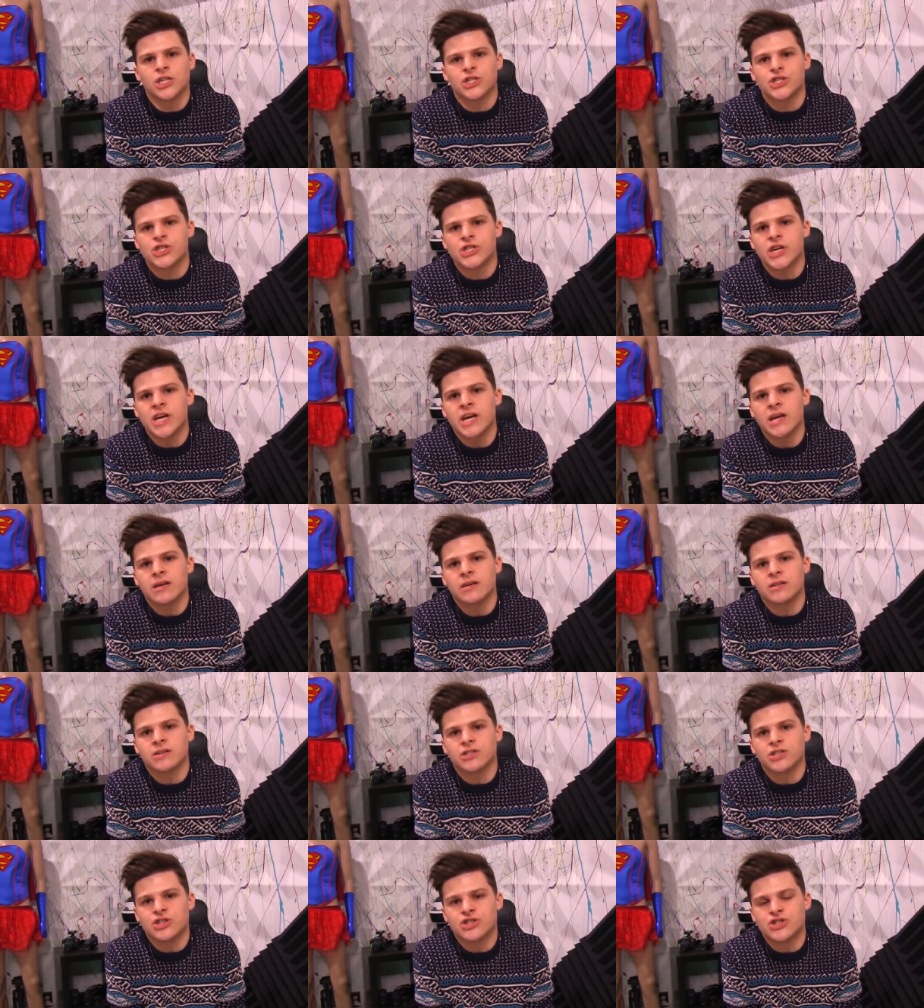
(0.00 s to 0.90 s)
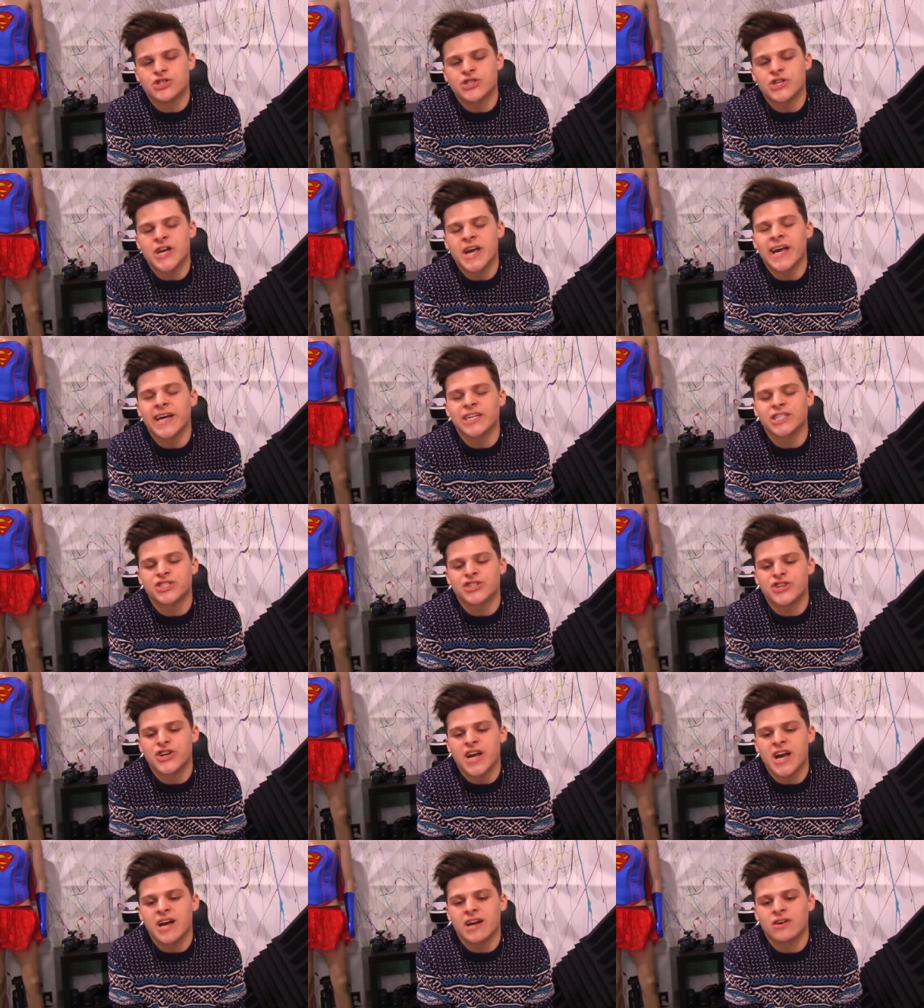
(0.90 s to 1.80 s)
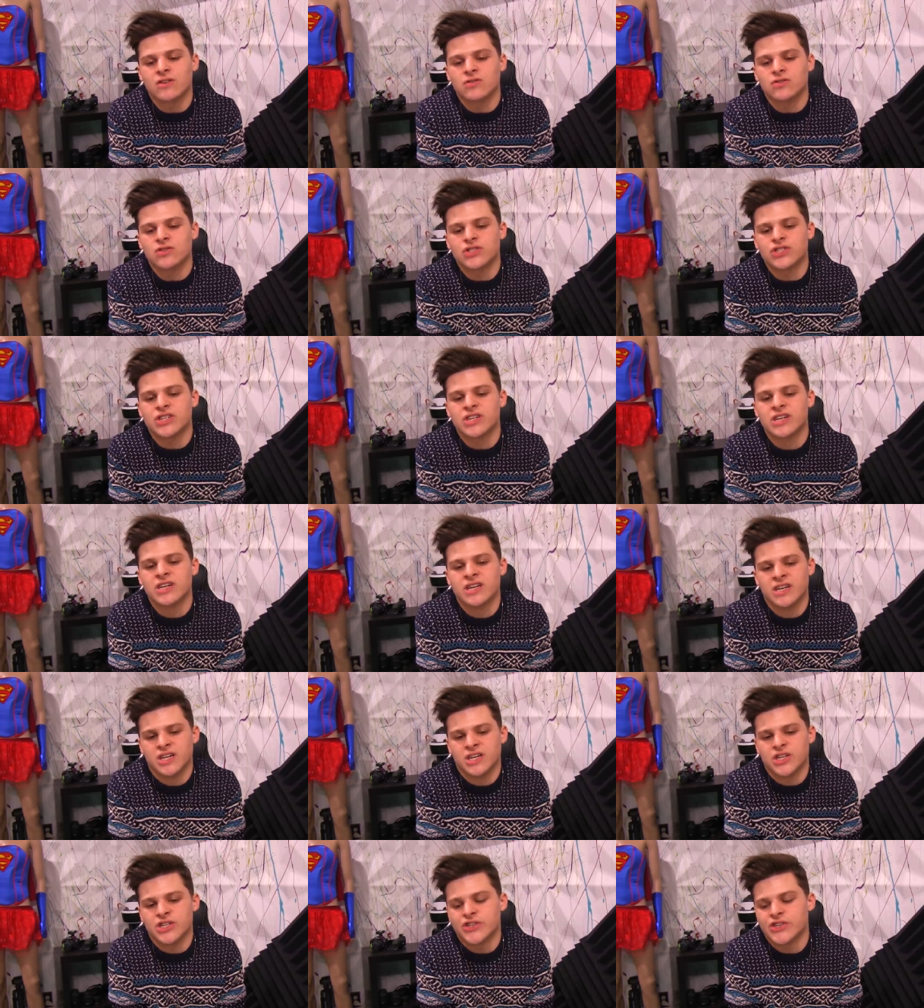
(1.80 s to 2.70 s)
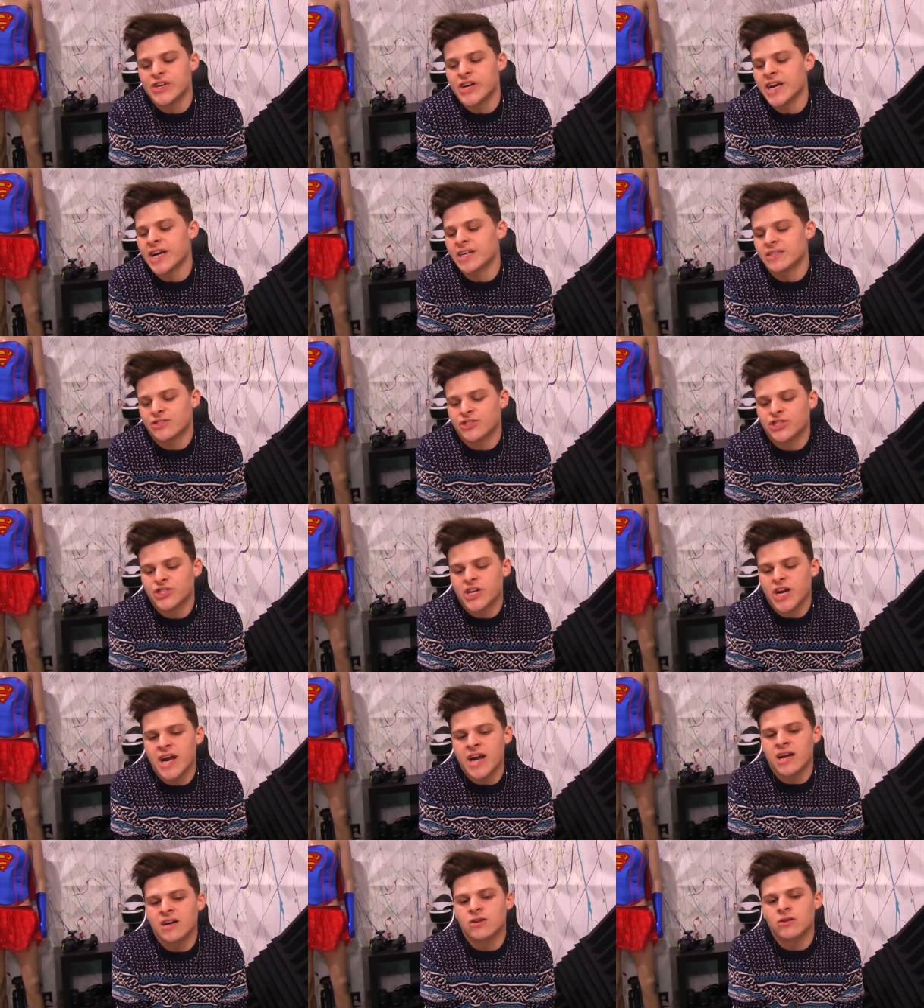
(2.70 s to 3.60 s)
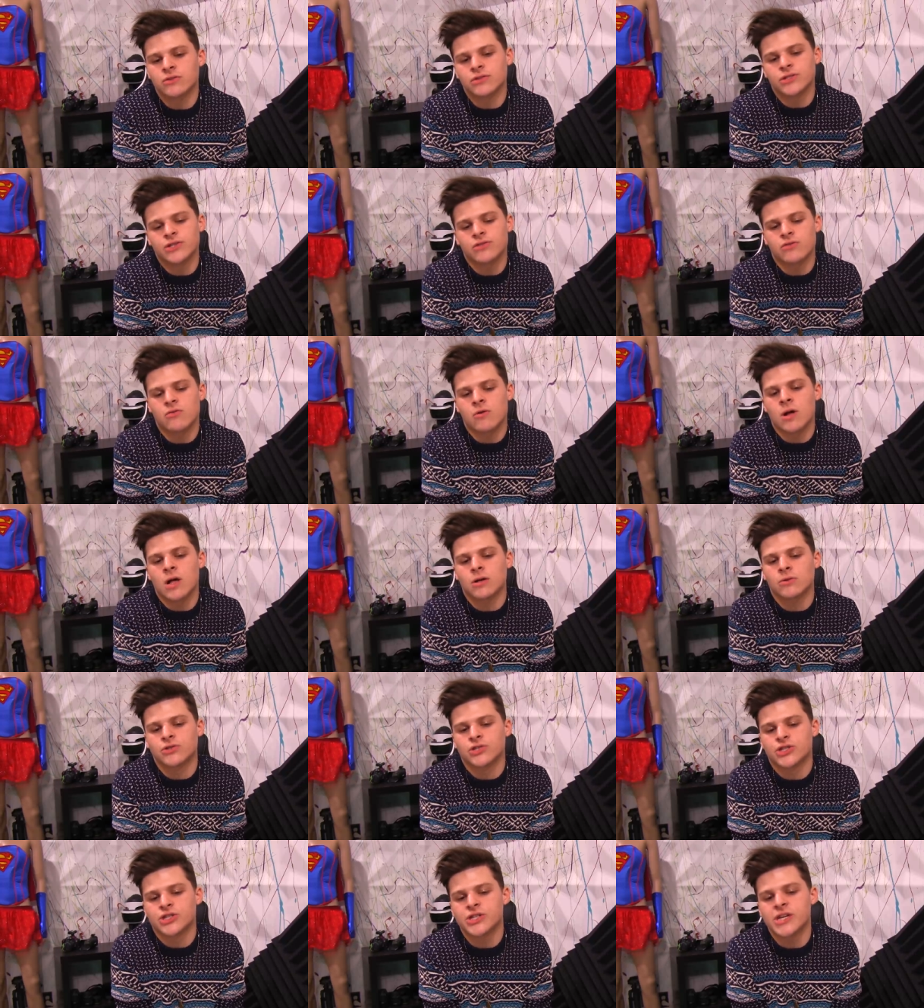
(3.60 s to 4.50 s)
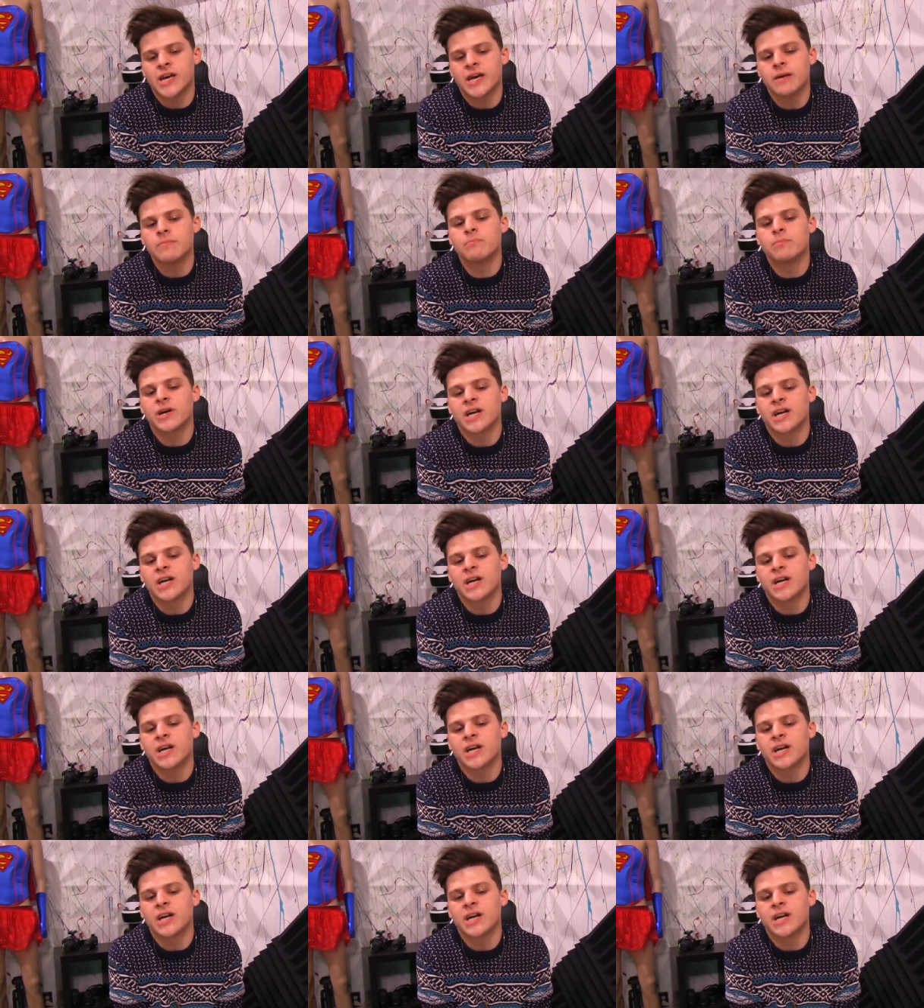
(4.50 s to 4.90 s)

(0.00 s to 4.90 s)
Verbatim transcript: shit, shit channels. Shit channels, they're all shit,